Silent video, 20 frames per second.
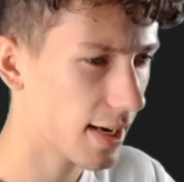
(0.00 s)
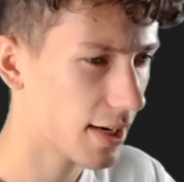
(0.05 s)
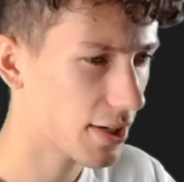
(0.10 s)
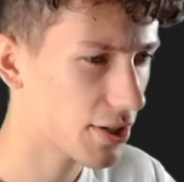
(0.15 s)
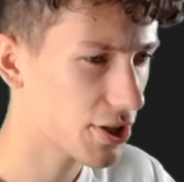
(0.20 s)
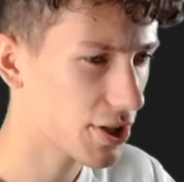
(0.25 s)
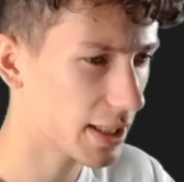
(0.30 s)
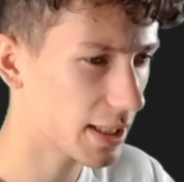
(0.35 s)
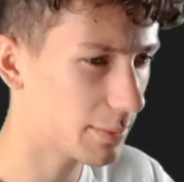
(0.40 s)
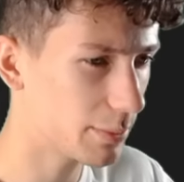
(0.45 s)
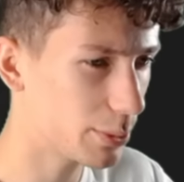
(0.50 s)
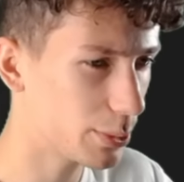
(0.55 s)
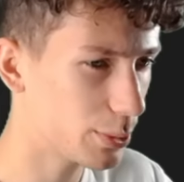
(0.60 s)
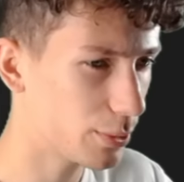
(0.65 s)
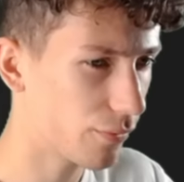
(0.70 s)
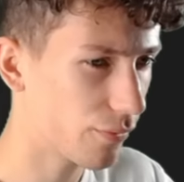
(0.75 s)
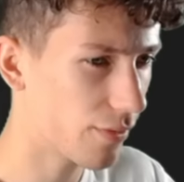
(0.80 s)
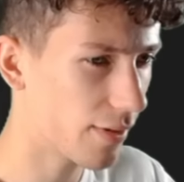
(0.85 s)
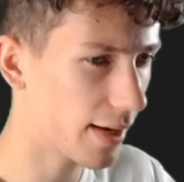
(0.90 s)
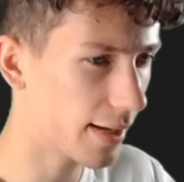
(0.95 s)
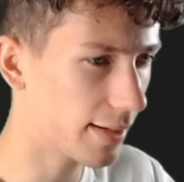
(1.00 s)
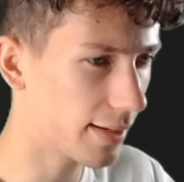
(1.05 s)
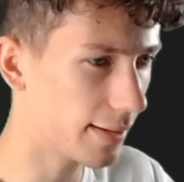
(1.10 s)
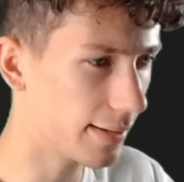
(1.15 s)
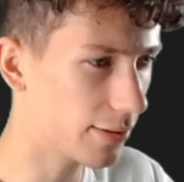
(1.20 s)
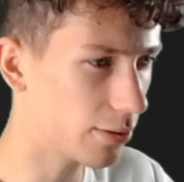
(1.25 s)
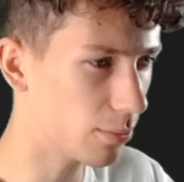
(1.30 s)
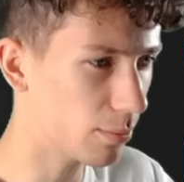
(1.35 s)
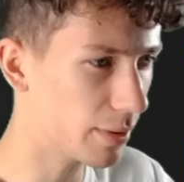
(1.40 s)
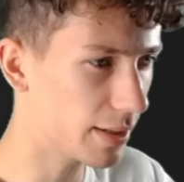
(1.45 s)
actually move that a
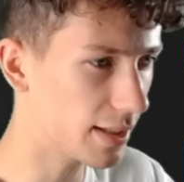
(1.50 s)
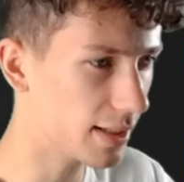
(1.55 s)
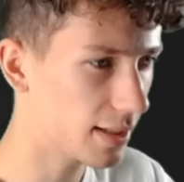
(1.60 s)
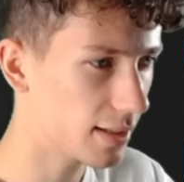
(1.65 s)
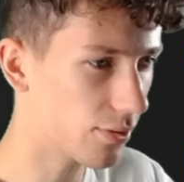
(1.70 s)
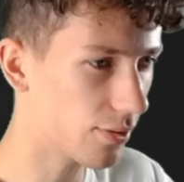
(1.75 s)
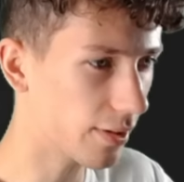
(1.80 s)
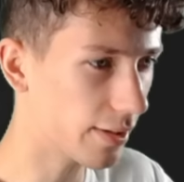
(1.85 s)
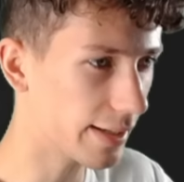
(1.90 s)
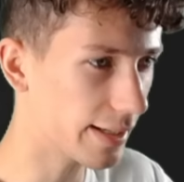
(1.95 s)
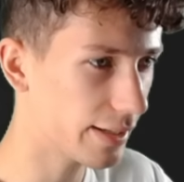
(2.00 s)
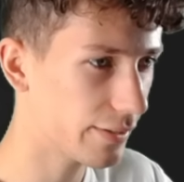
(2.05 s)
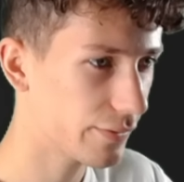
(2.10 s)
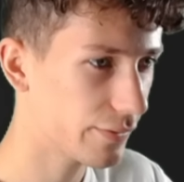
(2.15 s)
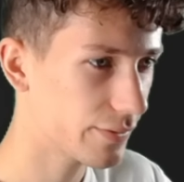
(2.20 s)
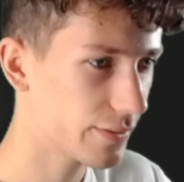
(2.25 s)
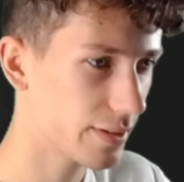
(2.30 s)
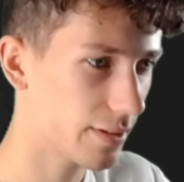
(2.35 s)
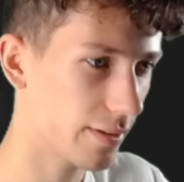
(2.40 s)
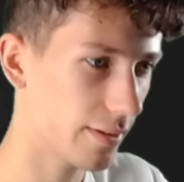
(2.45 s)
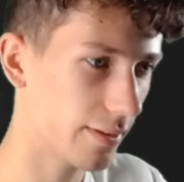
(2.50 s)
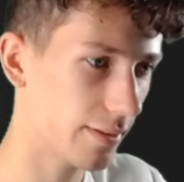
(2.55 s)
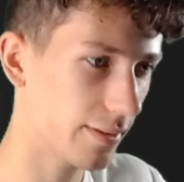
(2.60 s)
little bit to the left